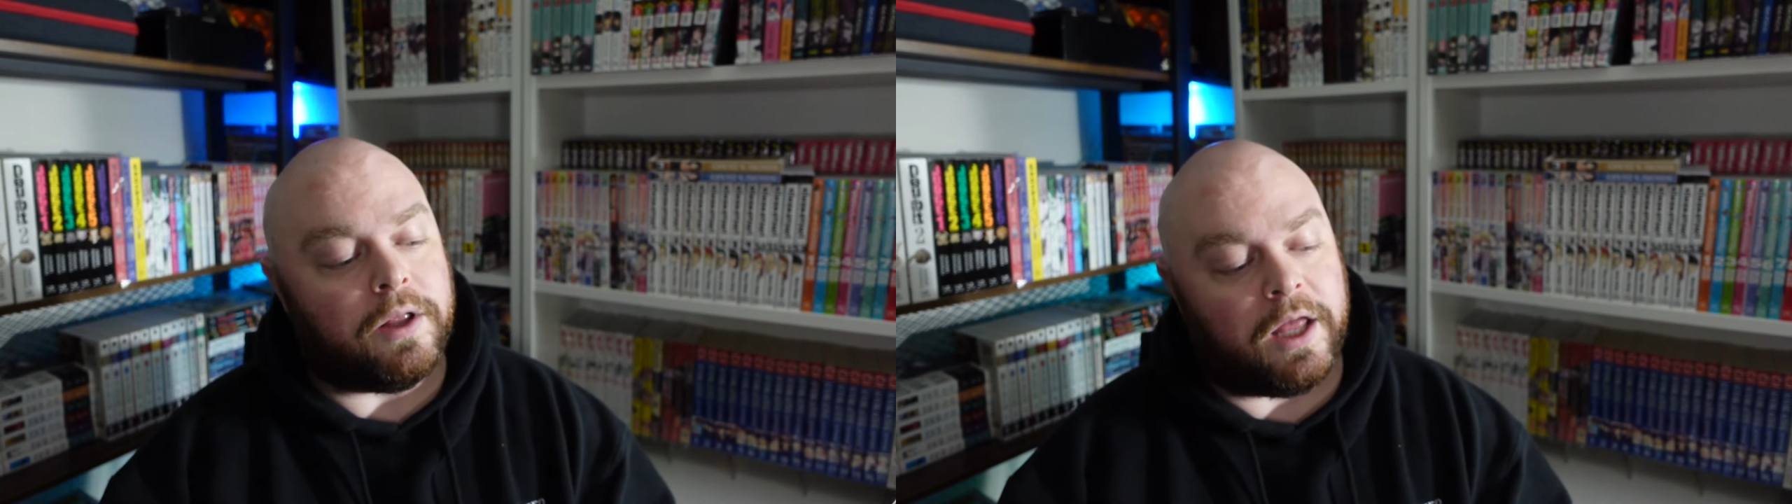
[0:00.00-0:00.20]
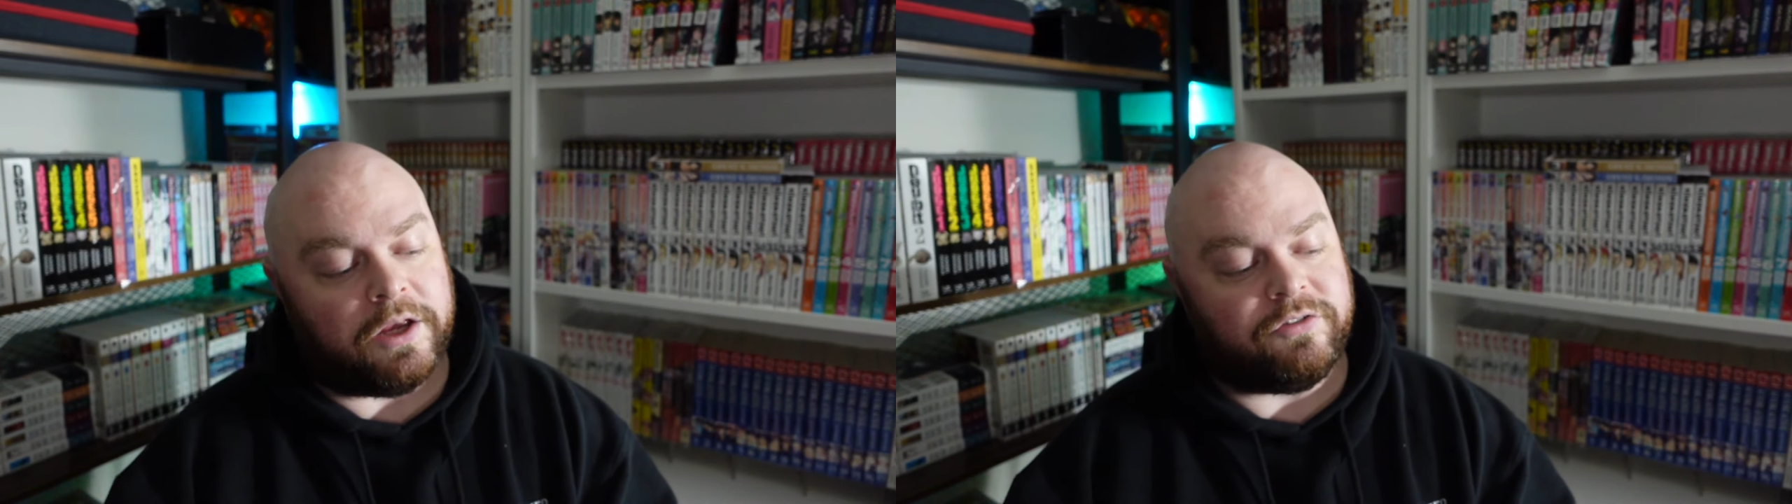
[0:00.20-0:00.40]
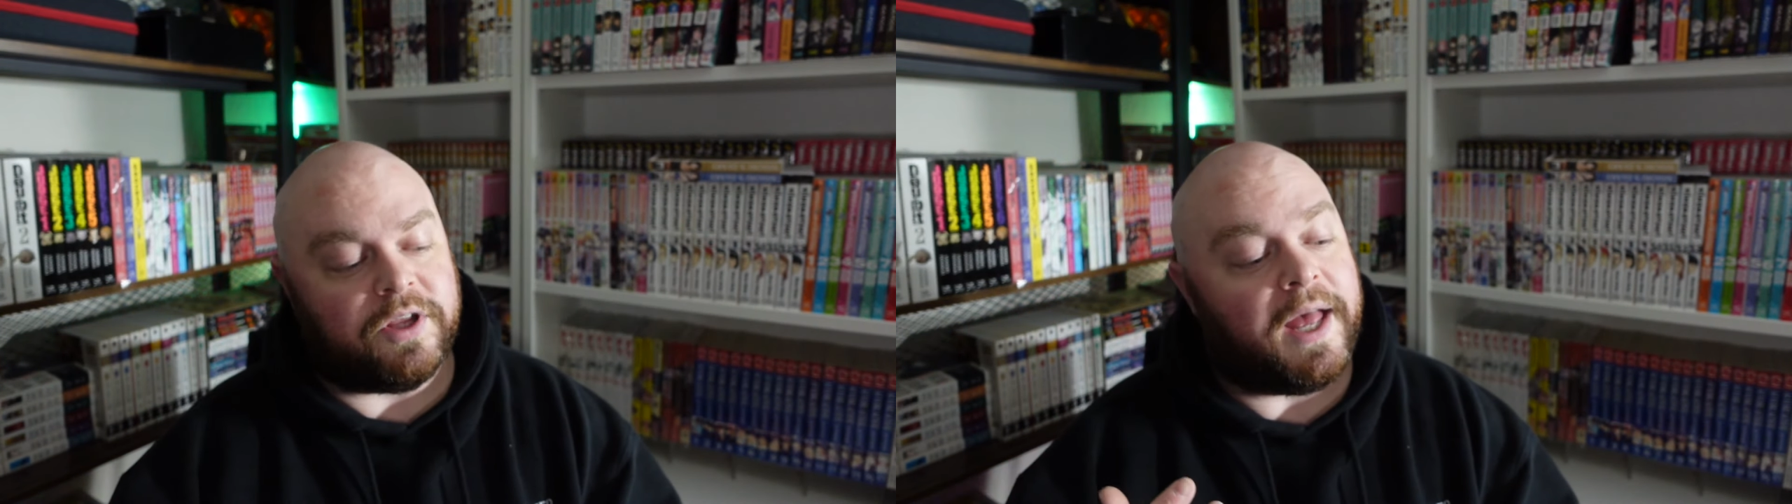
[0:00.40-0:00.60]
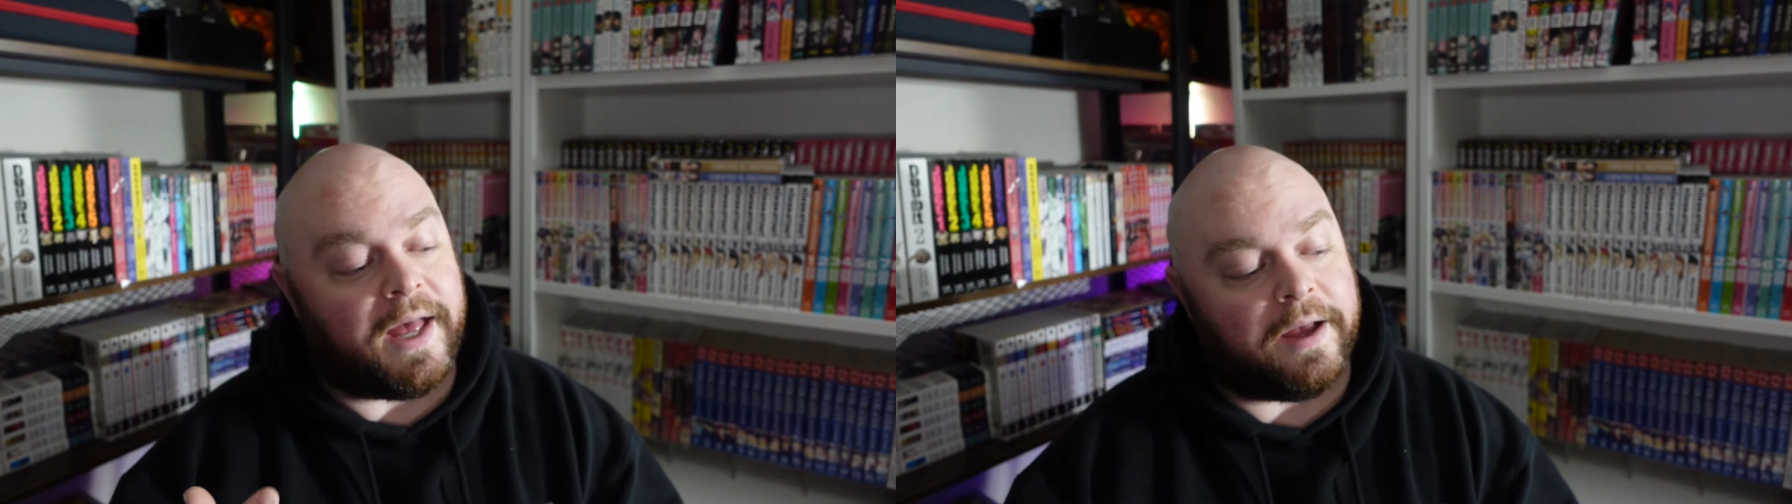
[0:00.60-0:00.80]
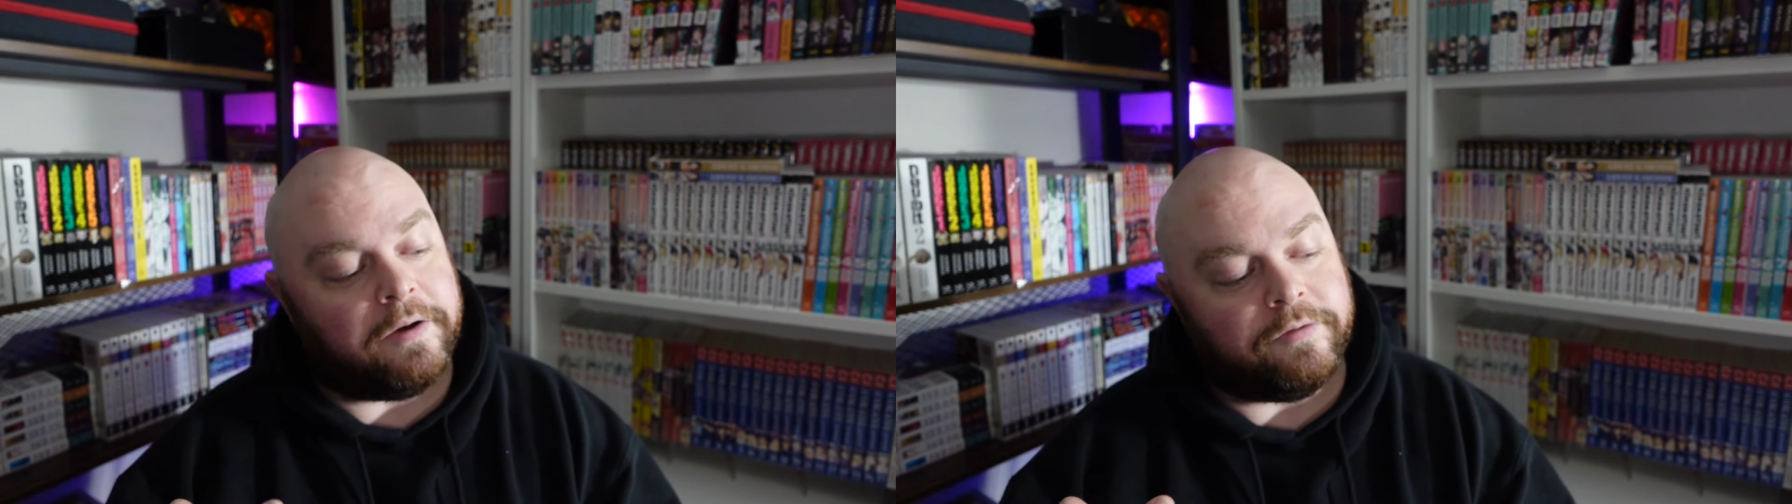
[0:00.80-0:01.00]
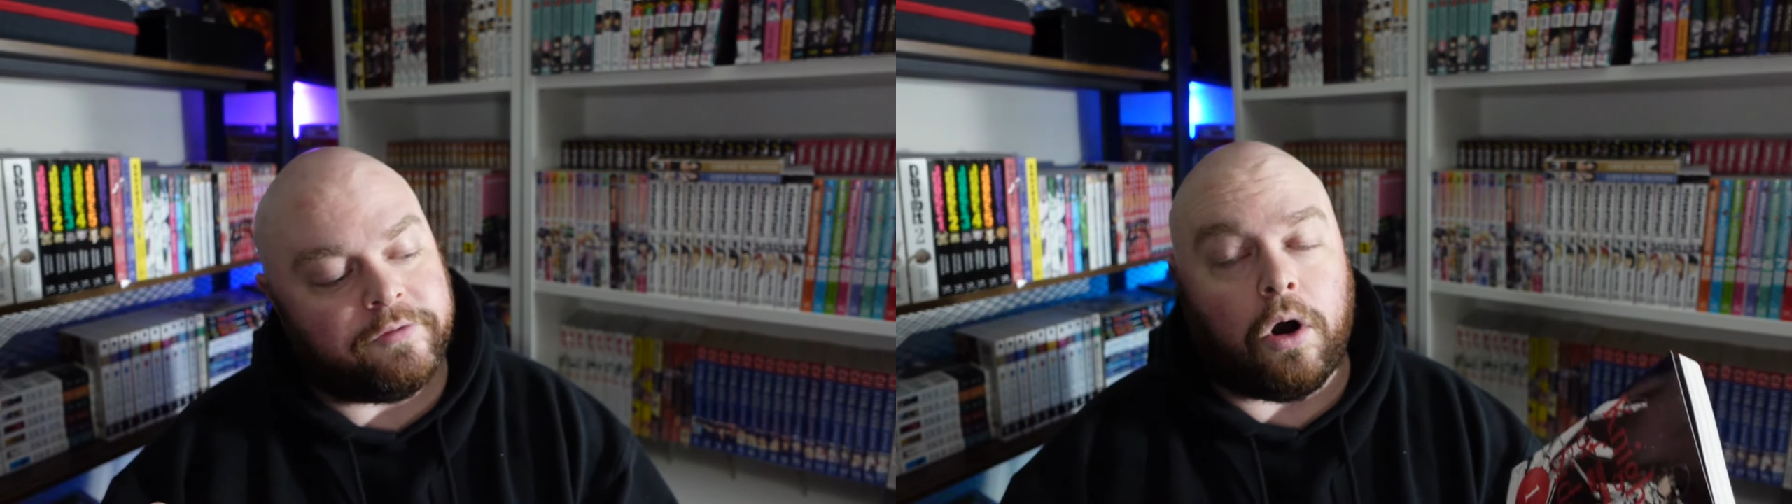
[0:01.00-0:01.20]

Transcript: I actually have